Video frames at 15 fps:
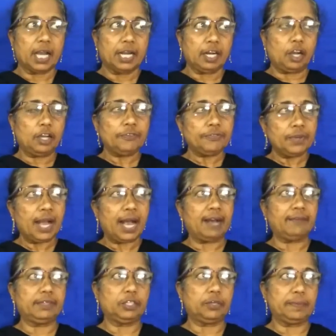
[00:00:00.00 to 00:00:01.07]
Now if you
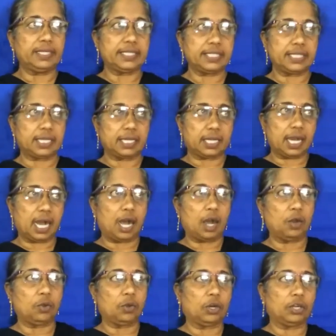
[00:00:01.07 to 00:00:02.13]
have a domestic
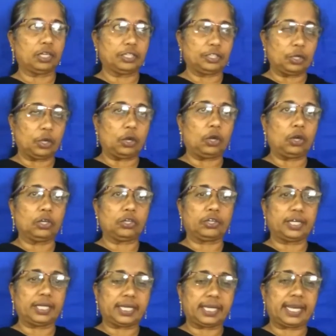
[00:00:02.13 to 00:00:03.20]
cow or a dog or
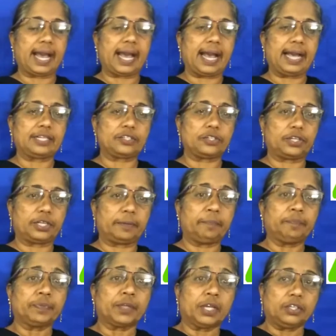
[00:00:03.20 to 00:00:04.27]
a cat
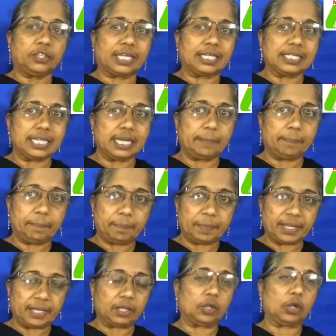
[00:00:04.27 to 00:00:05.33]
or you can say a
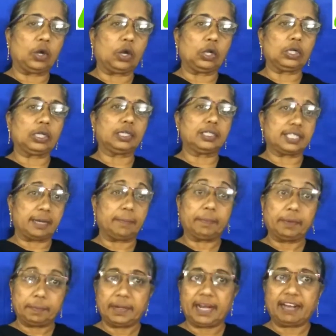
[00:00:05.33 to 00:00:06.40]
peacock, some
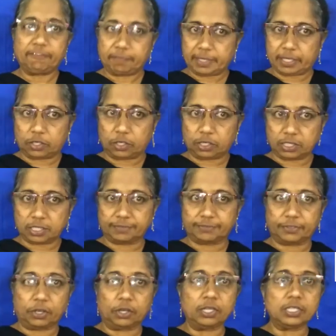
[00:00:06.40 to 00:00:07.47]
people have peacocks of
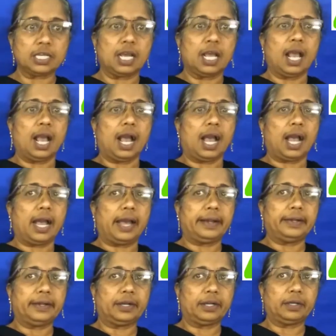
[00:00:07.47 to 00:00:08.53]
course,
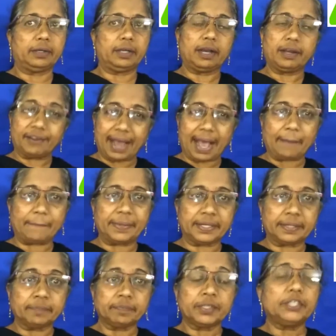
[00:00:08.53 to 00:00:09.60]
and a rabbit,
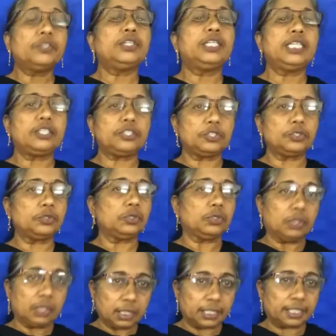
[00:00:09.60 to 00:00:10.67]
you need
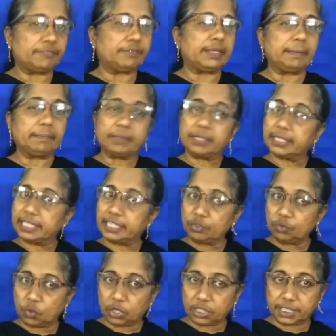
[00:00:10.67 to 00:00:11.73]
to give them clean
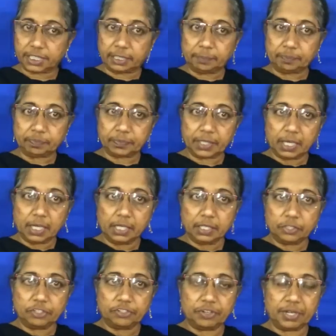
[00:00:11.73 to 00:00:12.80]
water
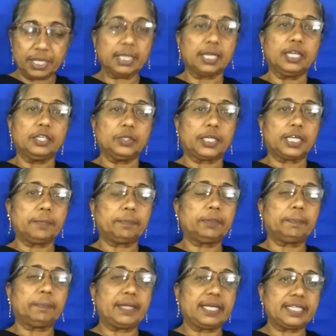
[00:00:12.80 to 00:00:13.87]
to drink. You keep the
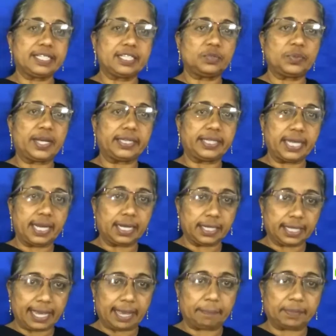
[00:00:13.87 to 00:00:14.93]
places where they are
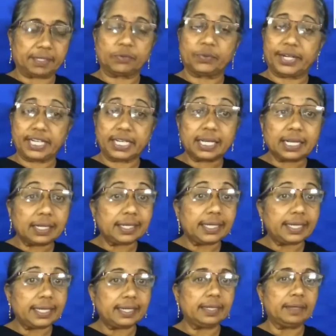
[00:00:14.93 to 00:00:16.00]
kept very
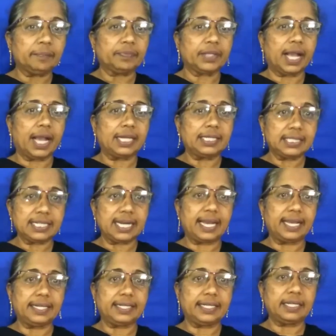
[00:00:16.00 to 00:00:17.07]
clean and
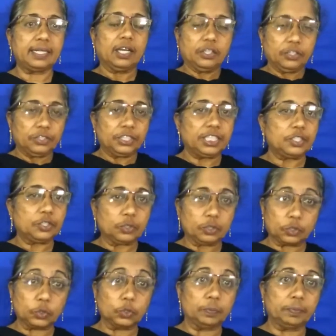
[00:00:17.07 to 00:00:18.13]
tidy. You need to
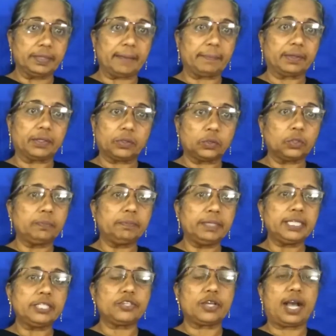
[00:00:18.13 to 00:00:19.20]
groom them. Groom
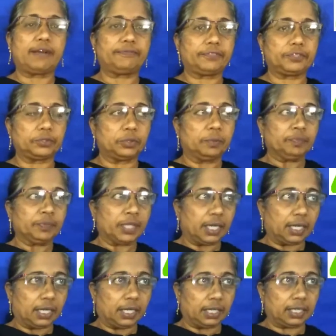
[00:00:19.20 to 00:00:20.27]
means you have to
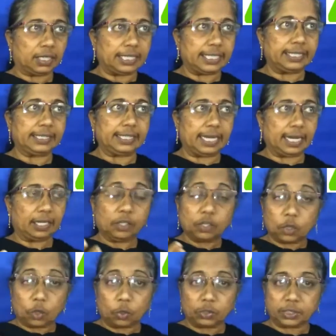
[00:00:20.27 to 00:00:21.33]
clean their
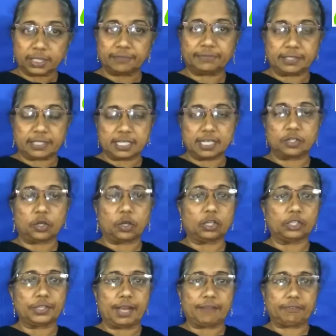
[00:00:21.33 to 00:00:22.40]
coat. If it's a
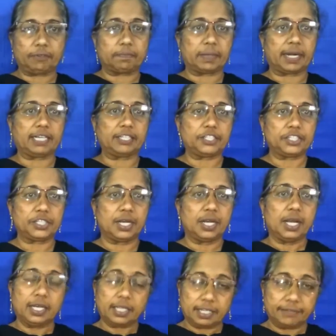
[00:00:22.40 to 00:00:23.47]
dog, you have to brush,
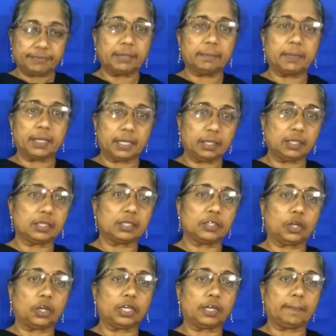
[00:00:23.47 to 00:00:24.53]
give the
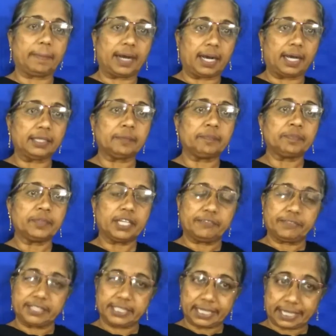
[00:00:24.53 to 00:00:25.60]
dog a bath. If
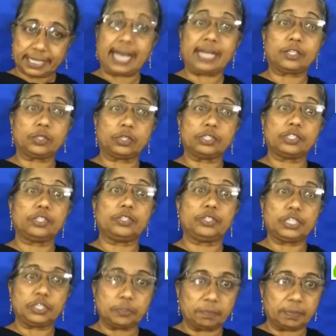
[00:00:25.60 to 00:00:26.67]
it's a cat also, you
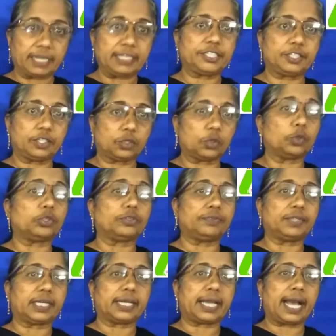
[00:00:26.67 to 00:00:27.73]
need to brush the coat of
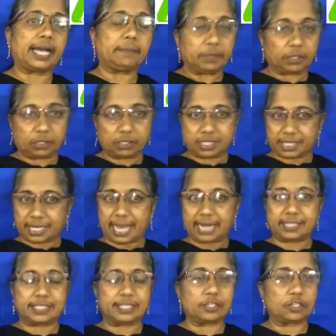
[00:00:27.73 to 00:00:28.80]
the cat because
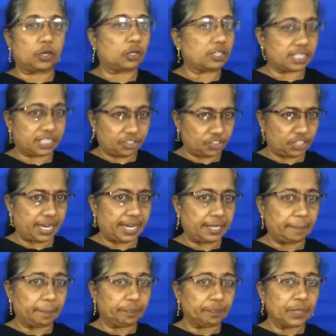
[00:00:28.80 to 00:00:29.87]
cats and dogs shed.
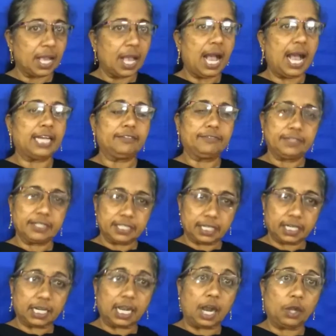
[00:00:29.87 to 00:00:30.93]
And if it's
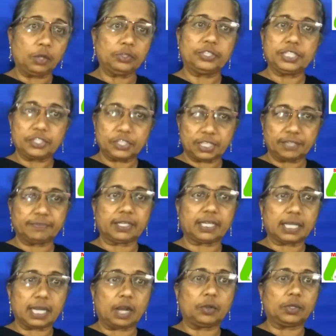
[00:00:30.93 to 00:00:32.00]
a cow, you need to give the
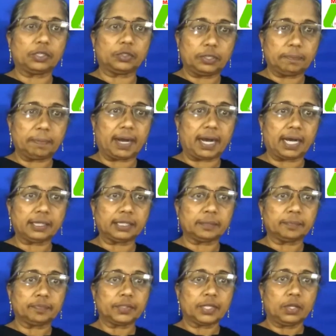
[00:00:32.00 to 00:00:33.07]
cow a good
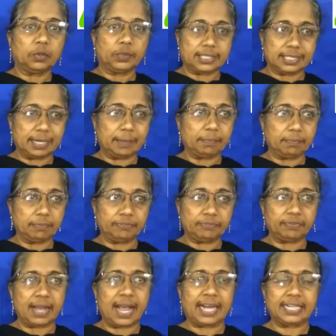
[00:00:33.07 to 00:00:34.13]
bath with some
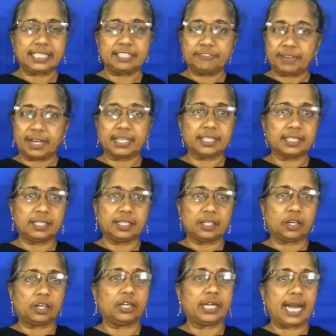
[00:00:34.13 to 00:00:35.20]
antifungal
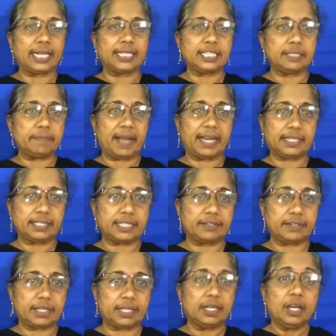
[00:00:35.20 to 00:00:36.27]
or
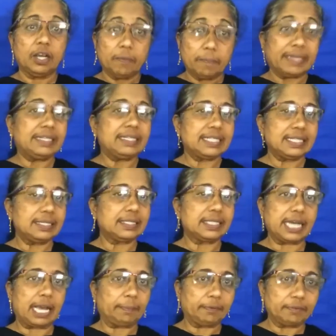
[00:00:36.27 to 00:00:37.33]
antibacterial medicinal
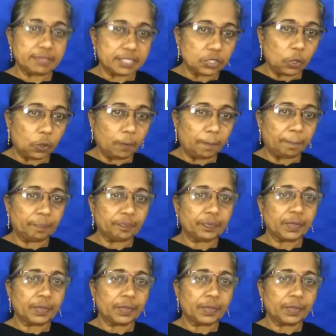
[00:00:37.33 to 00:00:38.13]
type of soap,